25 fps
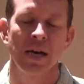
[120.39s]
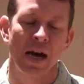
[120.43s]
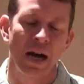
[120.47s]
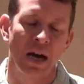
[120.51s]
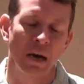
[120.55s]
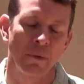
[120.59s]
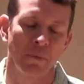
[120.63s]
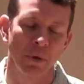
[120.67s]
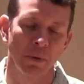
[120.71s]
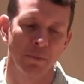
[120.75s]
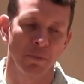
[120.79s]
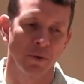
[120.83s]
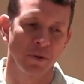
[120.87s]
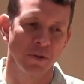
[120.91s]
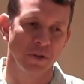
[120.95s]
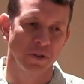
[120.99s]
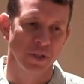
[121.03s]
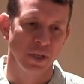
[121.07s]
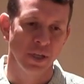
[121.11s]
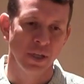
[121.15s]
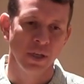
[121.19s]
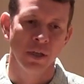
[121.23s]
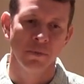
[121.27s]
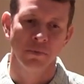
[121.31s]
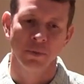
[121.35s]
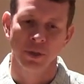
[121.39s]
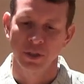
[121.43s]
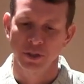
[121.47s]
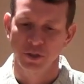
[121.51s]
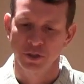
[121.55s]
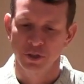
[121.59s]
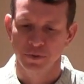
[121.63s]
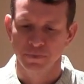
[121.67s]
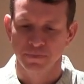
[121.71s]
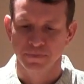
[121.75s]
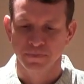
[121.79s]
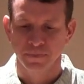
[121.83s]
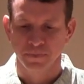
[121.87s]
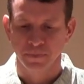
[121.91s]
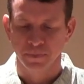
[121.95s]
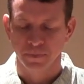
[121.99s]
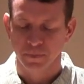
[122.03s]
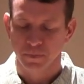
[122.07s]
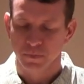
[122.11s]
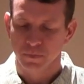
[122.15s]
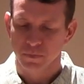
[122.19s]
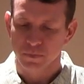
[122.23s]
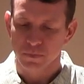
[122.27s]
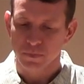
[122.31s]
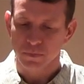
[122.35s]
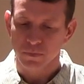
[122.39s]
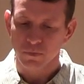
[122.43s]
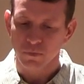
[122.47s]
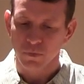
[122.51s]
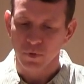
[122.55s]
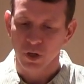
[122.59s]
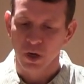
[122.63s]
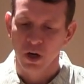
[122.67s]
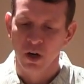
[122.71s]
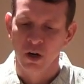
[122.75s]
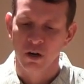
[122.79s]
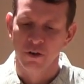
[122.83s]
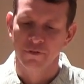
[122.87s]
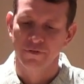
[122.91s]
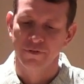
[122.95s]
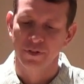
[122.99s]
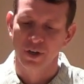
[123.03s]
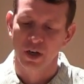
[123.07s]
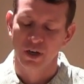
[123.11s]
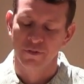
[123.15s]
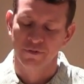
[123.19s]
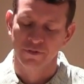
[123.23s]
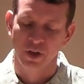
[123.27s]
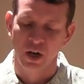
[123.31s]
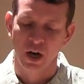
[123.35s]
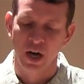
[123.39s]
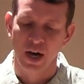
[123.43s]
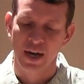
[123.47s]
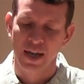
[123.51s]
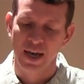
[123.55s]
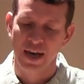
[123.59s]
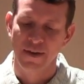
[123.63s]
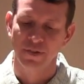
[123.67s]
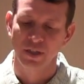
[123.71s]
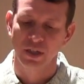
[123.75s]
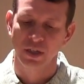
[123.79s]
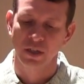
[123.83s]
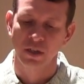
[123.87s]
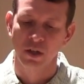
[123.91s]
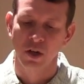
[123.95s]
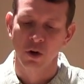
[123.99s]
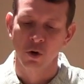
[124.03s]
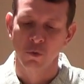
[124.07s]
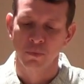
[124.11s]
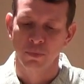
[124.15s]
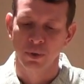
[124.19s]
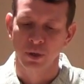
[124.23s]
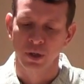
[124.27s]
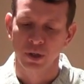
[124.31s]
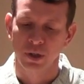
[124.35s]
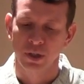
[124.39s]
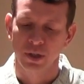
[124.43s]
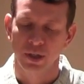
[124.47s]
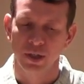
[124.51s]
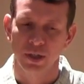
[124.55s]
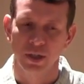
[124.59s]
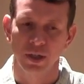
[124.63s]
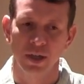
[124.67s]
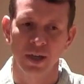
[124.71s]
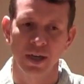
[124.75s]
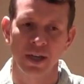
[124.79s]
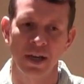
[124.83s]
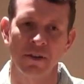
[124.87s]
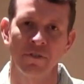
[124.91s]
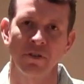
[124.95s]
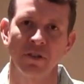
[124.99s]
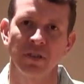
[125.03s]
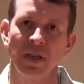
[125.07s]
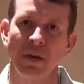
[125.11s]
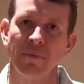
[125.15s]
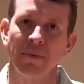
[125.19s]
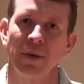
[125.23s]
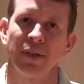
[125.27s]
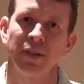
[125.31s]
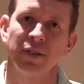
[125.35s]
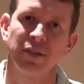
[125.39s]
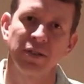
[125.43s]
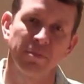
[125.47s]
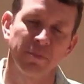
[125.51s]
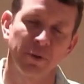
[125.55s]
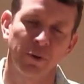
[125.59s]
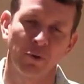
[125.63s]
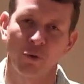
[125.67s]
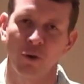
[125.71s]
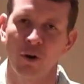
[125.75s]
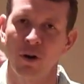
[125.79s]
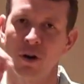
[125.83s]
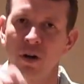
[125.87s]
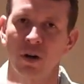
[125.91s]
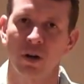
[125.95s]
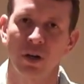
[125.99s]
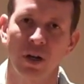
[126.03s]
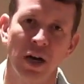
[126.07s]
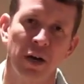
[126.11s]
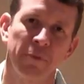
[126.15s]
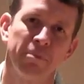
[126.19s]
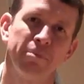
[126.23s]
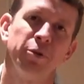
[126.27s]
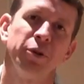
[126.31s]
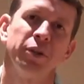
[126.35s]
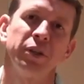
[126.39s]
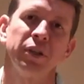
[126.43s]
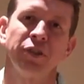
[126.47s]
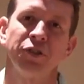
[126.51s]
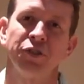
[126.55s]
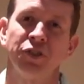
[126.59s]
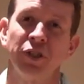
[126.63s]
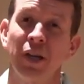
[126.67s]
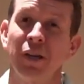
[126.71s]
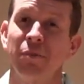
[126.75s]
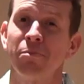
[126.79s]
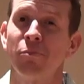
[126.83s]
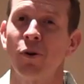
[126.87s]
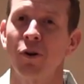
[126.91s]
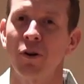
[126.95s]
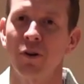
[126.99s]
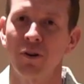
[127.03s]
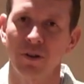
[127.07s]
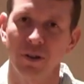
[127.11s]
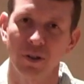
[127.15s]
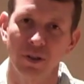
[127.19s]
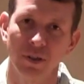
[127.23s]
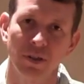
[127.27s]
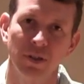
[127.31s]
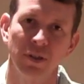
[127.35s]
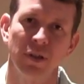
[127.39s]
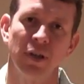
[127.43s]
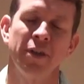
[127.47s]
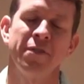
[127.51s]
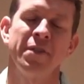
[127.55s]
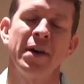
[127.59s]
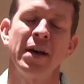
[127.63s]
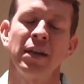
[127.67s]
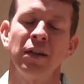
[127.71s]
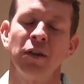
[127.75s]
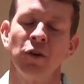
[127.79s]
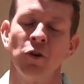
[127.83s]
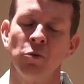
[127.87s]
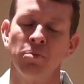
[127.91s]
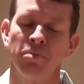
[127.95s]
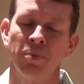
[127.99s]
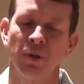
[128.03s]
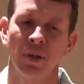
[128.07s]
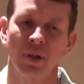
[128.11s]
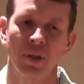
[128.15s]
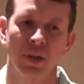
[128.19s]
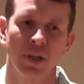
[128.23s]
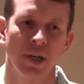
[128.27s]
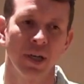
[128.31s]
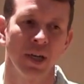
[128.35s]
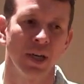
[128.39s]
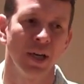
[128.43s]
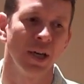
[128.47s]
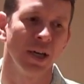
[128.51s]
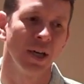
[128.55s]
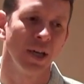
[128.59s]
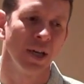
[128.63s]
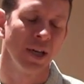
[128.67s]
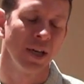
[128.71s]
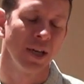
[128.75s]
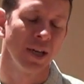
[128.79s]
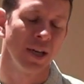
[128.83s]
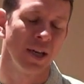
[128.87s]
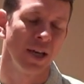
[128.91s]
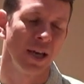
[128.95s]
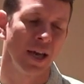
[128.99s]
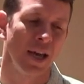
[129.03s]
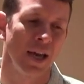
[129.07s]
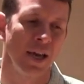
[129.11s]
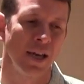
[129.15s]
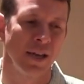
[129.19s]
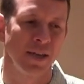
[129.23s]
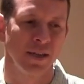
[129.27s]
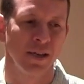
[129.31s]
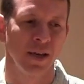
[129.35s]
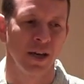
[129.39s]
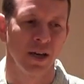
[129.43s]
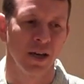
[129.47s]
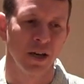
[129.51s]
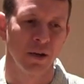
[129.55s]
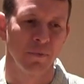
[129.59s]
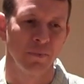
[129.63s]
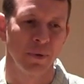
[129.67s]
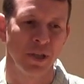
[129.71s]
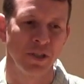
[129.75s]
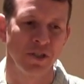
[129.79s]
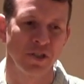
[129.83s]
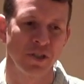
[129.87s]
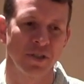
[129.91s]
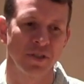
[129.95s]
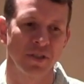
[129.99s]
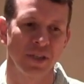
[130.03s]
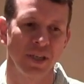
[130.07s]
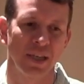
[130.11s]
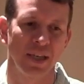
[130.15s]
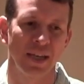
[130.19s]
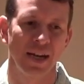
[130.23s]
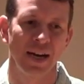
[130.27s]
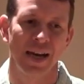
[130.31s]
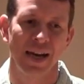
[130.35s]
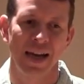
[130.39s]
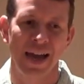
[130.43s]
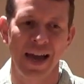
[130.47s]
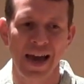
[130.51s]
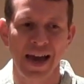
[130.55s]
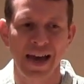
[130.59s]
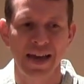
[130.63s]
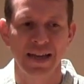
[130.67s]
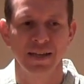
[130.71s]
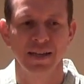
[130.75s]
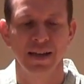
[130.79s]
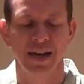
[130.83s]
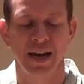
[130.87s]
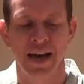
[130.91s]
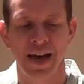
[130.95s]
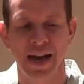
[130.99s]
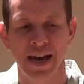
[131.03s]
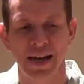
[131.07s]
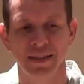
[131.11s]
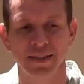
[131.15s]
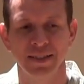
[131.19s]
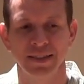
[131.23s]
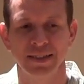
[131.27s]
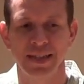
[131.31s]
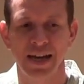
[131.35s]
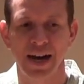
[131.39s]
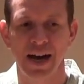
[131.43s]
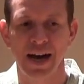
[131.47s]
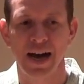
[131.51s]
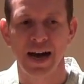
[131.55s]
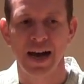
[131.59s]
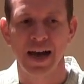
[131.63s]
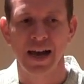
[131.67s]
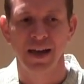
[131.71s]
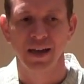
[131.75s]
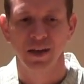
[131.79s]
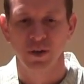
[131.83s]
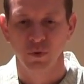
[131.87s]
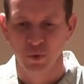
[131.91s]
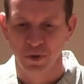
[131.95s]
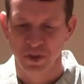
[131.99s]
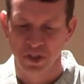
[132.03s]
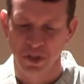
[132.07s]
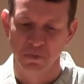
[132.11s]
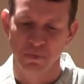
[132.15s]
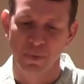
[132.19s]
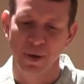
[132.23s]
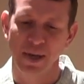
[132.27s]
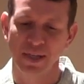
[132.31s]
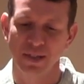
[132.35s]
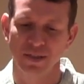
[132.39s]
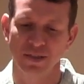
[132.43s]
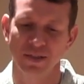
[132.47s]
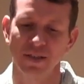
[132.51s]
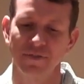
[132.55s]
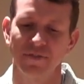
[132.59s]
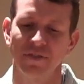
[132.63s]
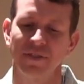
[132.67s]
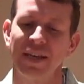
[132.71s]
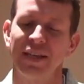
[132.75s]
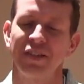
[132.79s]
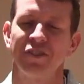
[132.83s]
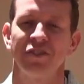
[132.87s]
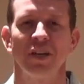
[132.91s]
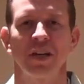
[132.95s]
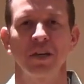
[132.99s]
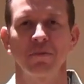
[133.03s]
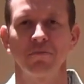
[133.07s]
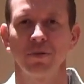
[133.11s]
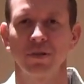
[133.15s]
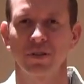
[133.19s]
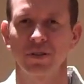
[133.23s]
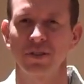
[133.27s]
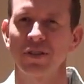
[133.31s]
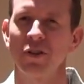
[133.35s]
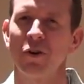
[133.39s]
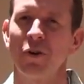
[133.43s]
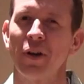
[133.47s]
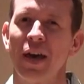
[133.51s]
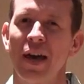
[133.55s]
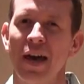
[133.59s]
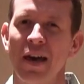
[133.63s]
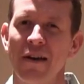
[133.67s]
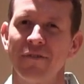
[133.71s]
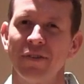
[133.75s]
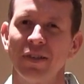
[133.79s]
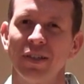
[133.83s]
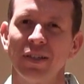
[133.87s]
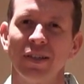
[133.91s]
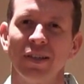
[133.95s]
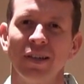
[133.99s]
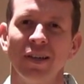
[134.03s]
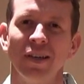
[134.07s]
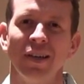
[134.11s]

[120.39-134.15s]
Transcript: I remember this image of God having a notebook. And every time I did something wrong, God putting a check mark in that notebook. And just thinking I had to die with space left in that checkbook to go to heaven.